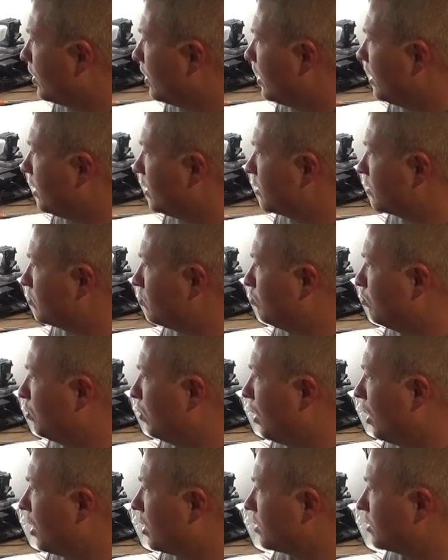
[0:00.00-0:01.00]
It is
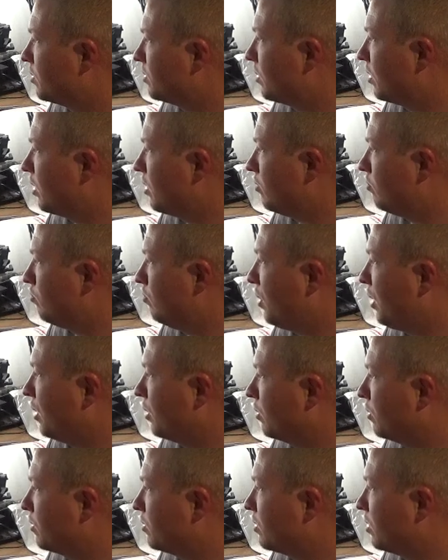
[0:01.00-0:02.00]

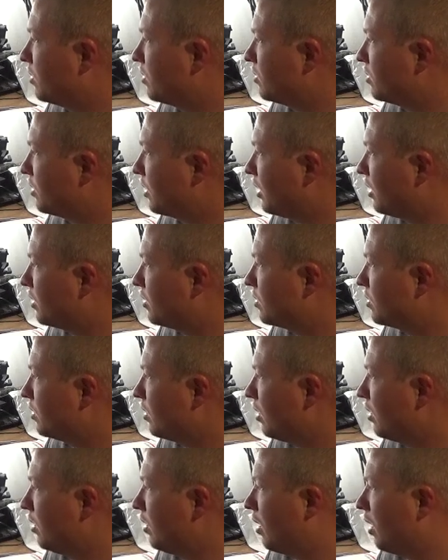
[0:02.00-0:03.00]

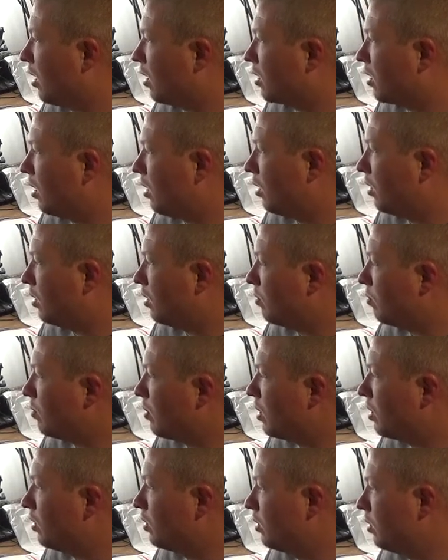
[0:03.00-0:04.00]

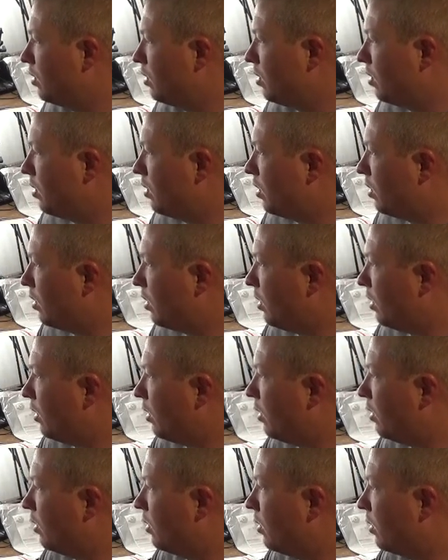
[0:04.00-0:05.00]
bucksandbeardscents.com,
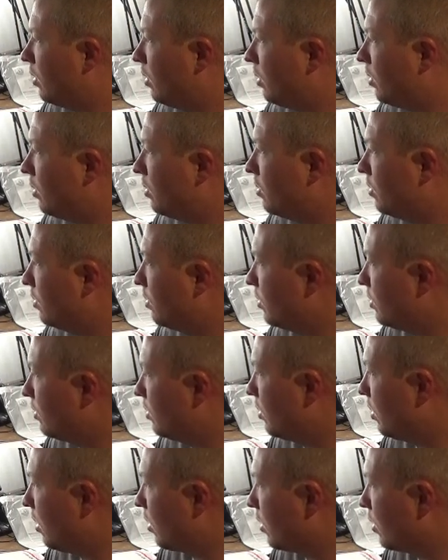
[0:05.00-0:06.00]
and a
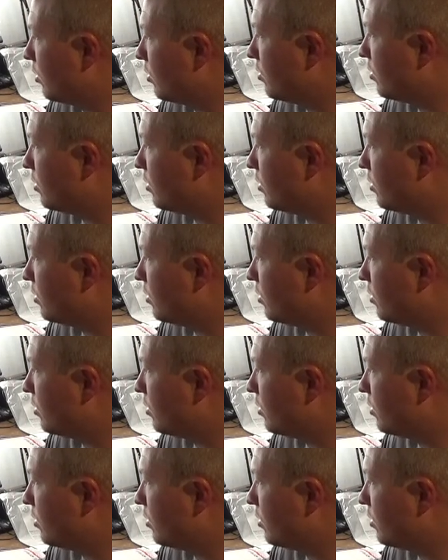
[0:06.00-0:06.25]
lot of good